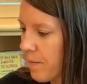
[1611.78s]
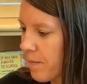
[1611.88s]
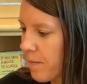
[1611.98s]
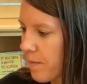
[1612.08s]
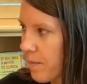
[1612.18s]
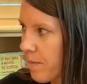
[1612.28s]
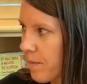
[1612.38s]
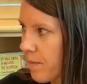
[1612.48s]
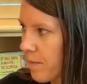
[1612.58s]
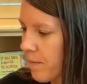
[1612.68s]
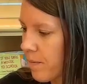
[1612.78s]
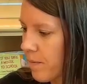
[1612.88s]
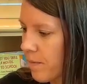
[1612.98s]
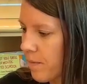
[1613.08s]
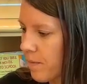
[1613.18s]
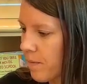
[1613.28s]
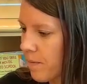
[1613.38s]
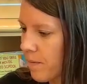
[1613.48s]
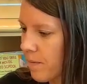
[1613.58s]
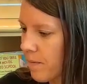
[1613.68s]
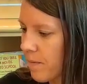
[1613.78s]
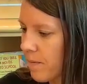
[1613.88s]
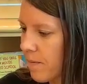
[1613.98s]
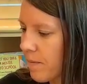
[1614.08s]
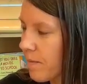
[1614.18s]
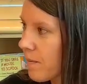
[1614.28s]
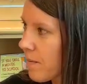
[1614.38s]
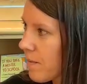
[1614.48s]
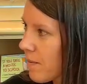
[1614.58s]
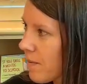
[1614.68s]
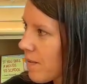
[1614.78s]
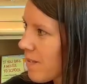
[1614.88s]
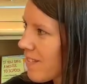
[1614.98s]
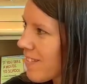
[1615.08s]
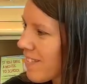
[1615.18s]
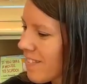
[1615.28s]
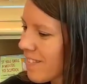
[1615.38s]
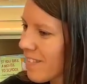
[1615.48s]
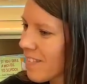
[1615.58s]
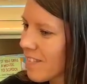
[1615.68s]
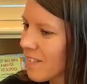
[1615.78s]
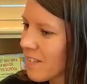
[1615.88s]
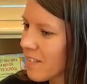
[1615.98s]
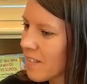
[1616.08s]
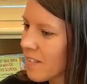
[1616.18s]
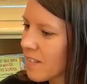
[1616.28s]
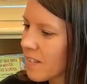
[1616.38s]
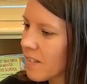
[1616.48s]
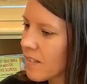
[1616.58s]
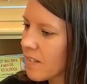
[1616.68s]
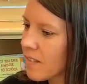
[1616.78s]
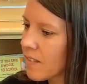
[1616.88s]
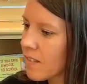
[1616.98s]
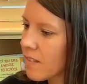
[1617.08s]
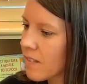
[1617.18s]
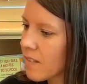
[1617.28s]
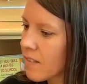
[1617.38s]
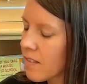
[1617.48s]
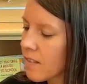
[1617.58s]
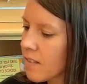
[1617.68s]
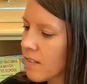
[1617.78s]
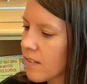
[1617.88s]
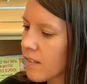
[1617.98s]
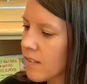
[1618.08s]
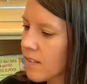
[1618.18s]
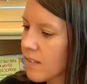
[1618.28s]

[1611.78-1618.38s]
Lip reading: (silent)